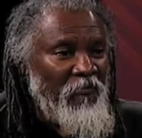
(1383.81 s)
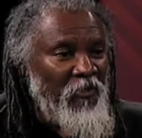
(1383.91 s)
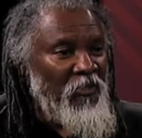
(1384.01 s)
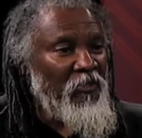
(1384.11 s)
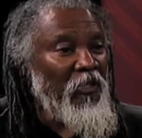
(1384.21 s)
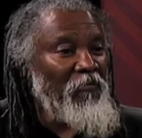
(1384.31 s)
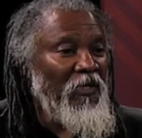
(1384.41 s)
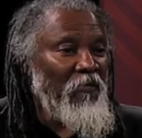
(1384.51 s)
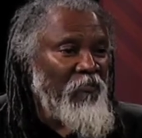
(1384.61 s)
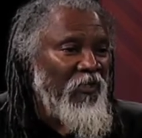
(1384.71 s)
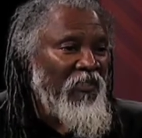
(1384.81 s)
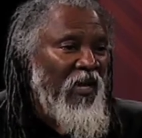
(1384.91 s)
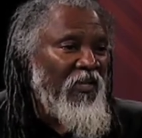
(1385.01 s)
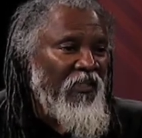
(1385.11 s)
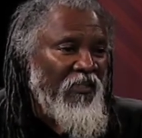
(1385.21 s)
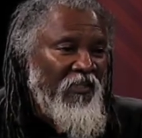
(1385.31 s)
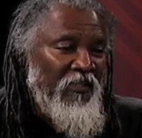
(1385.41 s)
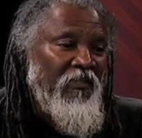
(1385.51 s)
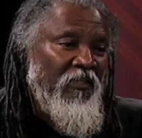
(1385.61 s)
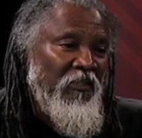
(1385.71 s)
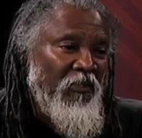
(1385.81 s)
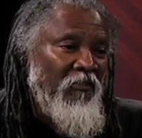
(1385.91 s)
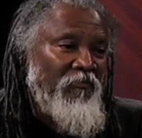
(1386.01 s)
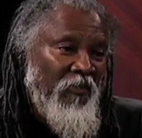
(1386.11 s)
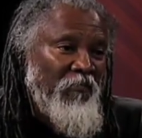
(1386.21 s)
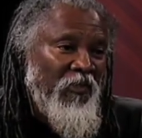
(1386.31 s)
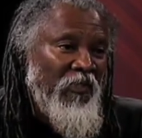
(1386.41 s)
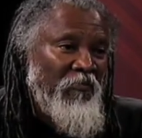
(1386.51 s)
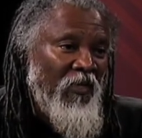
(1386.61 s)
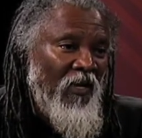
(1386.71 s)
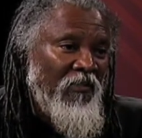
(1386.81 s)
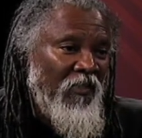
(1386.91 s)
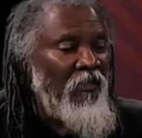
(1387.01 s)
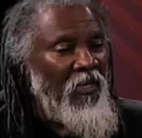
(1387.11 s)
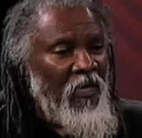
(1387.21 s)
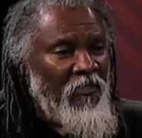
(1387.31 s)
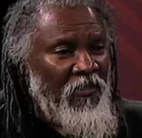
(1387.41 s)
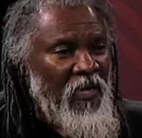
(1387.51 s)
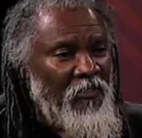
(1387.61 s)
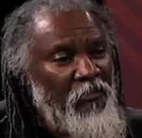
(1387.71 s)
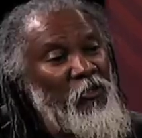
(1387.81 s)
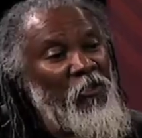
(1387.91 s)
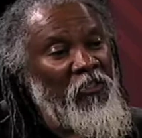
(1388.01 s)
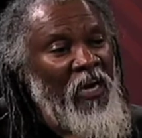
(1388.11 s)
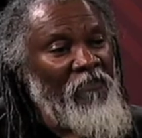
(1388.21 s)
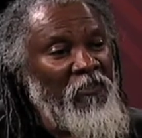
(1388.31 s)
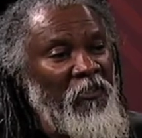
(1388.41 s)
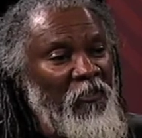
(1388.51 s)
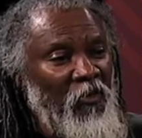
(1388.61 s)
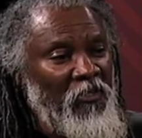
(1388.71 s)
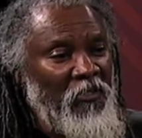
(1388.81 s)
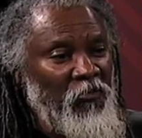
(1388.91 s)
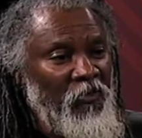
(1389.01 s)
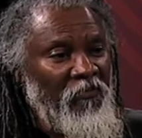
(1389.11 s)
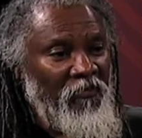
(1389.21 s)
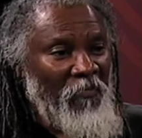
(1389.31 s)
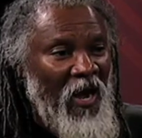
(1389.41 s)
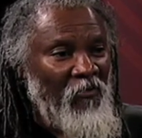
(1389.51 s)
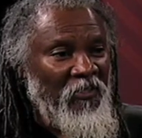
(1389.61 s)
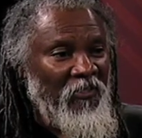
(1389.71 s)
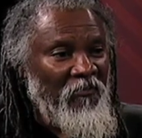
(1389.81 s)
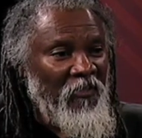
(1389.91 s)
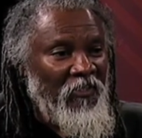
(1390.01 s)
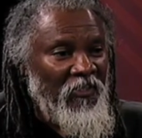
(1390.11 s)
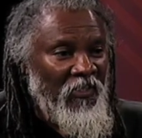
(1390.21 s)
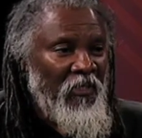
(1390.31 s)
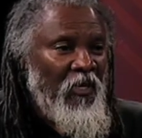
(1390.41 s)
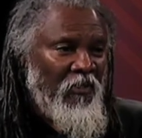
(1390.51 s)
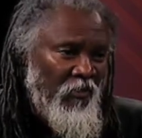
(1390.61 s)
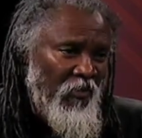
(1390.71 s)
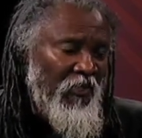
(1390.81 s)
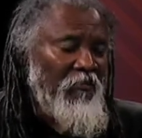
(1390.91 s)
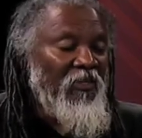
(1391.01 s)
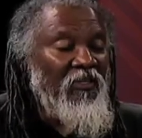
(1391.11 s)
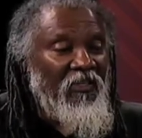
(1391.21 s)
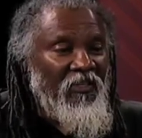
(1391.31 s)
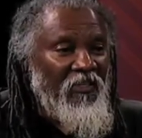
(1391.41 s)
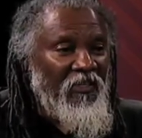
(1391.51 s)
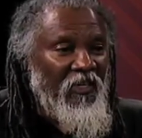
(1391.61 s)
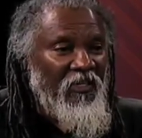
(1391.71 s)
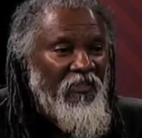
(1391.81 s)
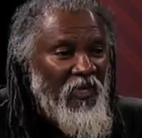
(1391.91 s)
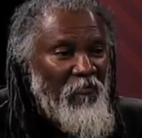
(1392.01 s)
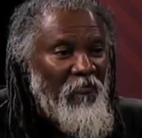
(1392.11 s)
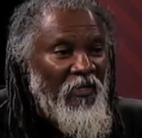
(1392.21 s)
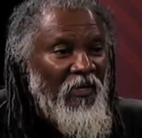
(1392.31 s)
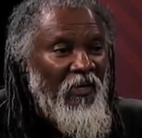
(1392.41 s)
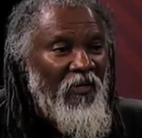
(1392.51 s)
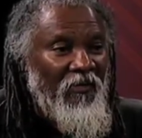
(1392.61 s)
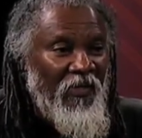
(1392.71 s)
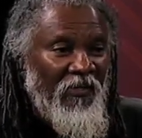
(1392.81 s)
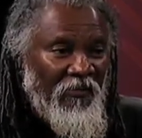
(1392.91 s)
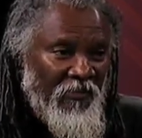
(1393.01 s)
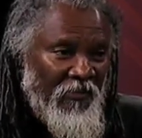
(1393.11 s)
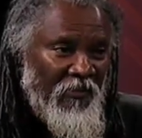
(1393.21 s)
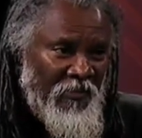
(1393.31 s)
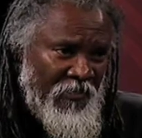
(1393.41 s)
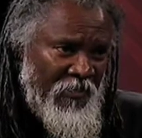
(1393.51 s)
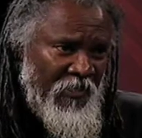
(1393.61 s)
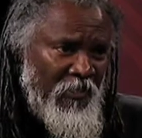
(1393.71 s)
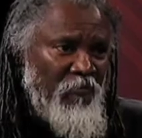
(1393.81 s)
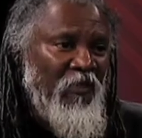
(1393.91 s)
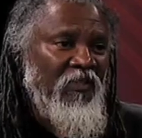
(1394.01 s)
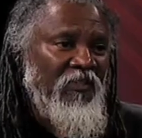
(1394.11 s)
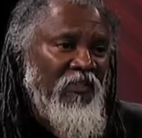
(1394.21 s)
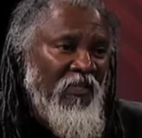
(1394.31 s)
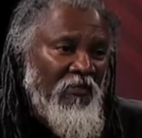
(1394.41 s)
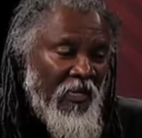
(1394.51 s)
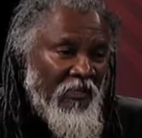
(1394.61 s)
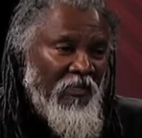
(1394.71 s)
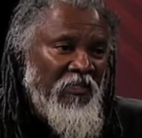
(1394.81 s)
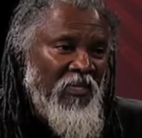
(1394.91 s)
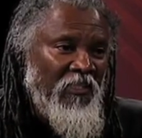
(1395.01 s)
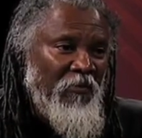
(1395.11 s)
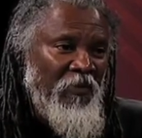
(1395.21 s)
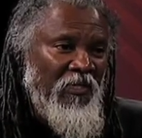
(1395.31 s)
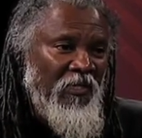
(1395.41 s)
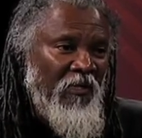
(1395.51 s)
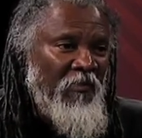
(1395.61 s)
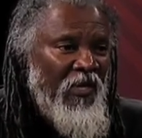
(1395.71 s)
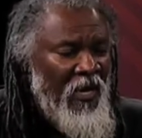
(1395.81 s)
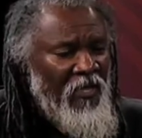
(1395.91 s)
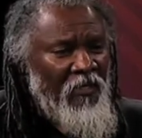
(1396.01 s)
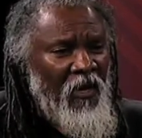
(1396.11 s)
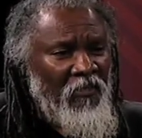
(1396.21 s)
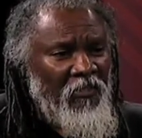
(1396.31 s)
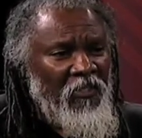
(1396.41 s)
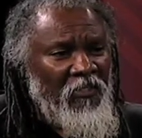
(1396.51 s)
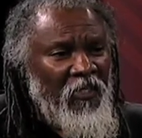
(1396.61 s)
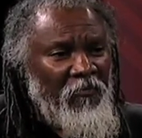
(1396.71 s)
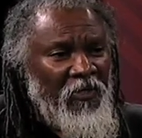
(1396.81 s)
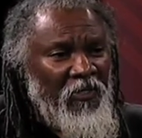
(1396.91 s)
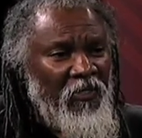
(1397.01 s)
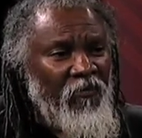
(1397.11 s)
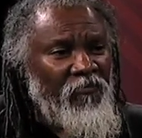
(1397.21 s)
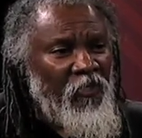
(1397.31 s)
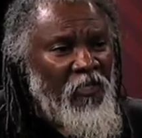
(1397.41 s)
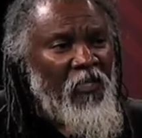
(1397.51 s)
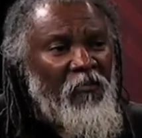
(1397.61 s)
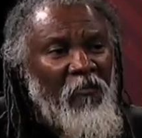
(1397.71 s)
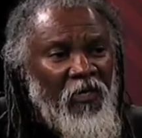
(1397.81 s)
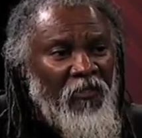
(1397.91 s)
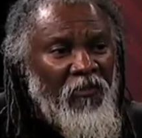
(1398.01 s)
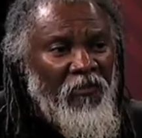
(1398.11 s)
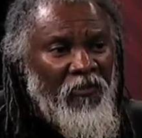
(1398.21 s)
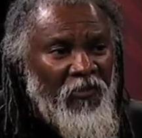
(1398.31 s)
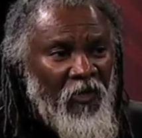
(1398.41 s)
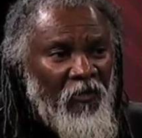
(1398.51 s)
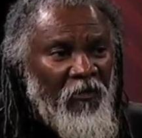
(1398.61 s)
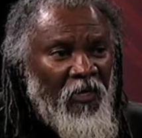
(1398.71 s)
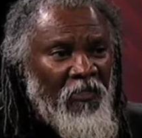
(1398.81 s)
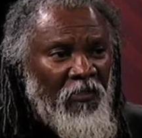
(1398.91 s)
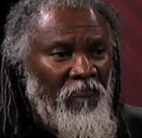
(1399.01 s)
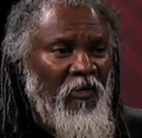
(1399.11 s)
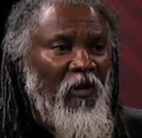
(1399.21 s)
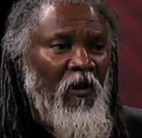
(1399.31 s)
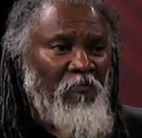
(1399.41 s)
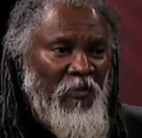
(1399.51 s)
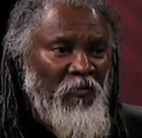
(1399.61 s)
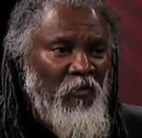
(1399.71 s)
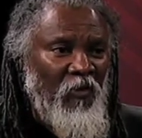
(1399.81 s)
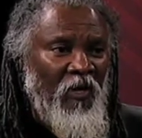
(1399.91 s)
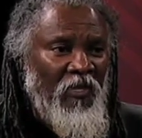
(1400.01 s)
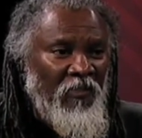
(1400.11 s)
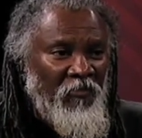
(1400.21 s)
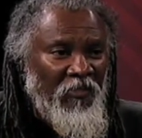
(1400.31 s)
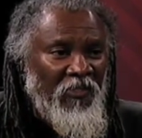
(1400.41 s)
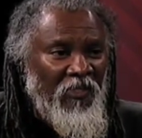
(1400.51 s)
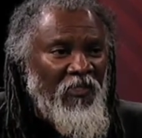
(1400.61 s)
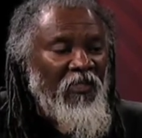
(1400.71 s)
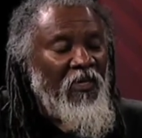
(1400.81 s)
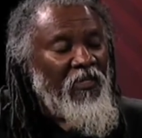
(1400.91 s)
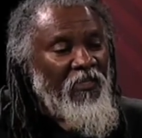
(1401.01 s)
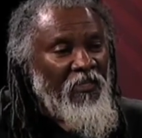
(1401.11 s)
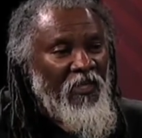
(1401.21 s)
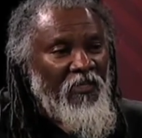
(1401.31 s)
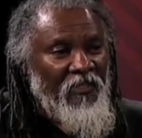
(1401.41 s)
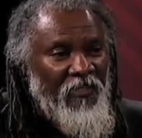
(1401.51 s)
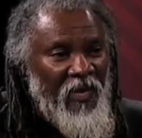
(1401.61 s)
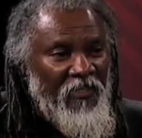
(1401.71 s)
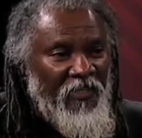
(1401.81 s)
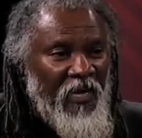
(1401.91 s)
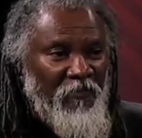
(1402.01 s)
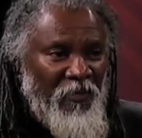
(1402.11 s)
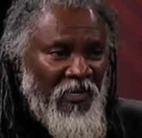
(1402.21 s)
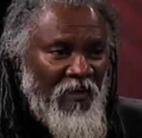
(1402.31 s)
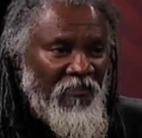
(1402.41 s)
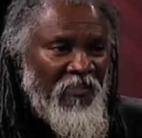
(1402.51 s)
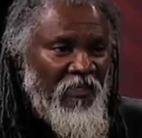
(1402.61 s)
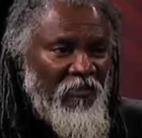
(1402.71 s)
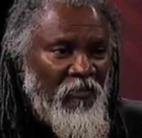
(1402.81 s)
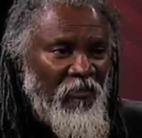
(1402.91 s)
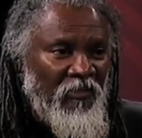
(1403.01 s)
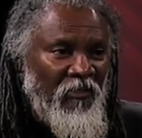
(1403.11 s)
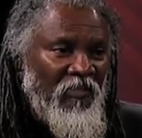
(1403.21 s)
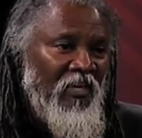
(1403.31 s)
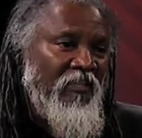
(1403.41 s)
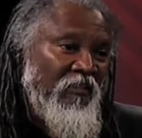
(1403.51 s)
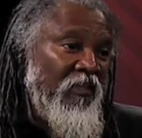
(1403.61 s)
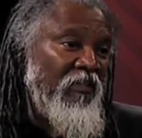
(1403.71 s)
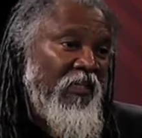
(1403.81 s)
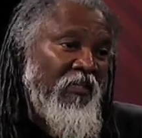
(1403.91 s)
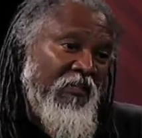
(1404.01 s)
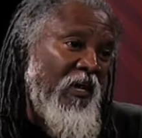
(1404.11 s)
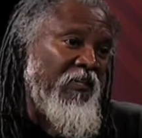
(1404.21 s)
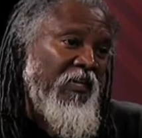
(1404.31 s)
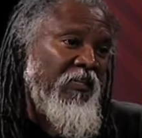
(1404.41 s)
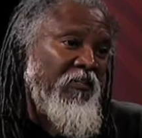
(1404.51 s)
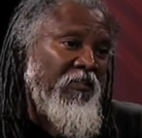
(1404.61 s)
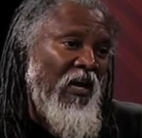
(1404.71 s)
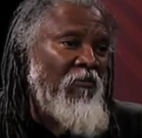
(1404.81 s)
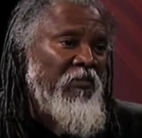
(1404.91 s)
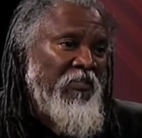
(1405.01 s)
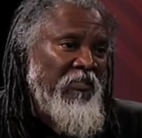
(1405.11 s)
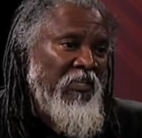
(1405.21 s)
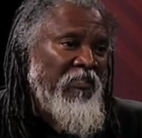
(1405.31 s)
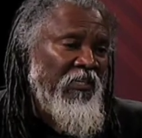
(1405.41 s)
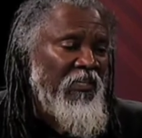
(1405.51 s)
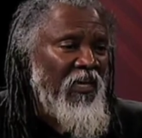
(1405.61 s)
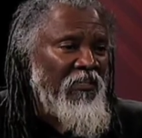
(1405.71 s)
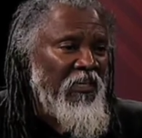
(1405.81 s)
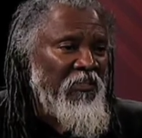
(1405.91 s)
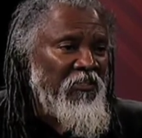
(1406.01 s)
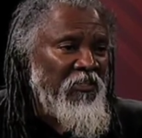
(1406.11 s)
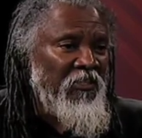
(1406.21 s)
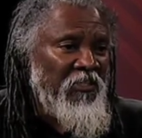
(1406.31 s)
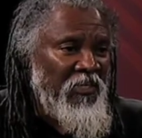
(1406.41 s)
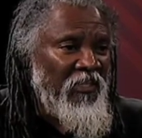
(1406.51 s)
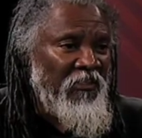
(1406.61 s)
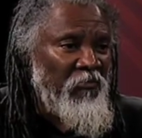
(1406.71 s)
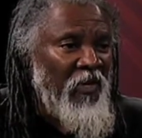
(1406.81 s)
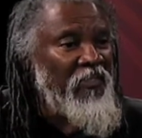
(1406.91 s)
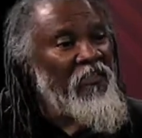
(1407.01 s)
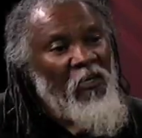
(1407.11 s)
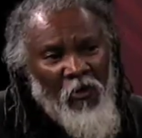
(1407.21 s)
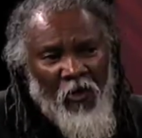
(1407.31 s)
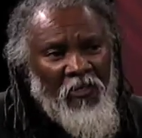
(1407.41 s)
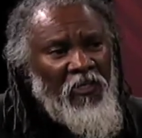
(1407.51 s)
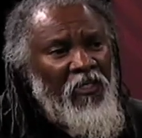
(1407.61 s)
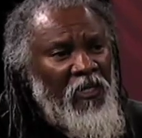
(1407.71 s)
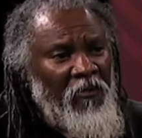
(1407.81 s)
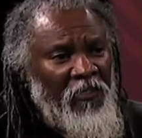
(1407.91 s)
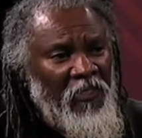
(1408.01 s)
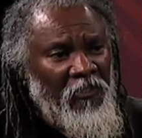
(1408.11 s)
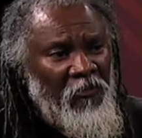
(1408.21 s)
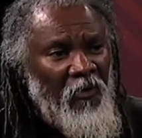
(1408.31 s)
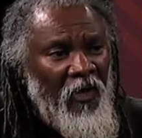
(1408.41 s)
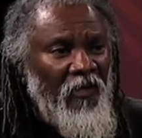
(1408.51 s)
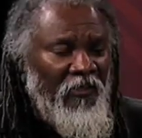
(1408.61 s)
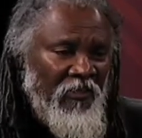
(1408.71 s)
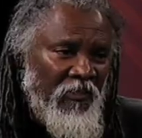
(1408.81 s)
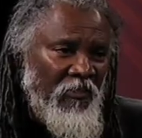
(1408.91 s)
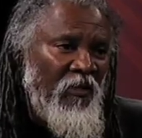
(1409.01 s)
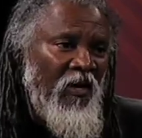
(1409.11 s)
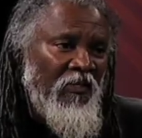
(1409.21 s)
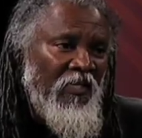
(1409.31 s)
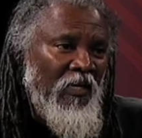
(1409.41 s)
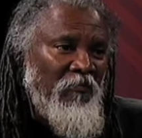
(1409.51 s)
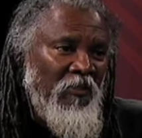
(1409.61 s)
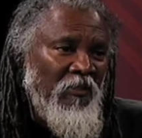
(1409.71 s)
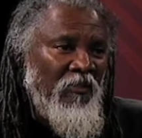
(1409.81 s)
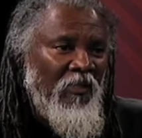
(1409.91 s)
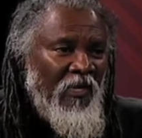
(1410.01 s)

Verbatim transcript: So there's going to be a book signing, and he's going to show film clips also. So that's on Georgia Avenue across the street from Howard University. So the community can come there and see his books and get a chance to meet him. And then also he's going to be here for another month or so. So if there are people who are interested, then they can contact Pan African Technical Association, or they can contact Engineer. I would suggest that they contact Engineer Tadele directly, or they can contact you all, and then you all can help too.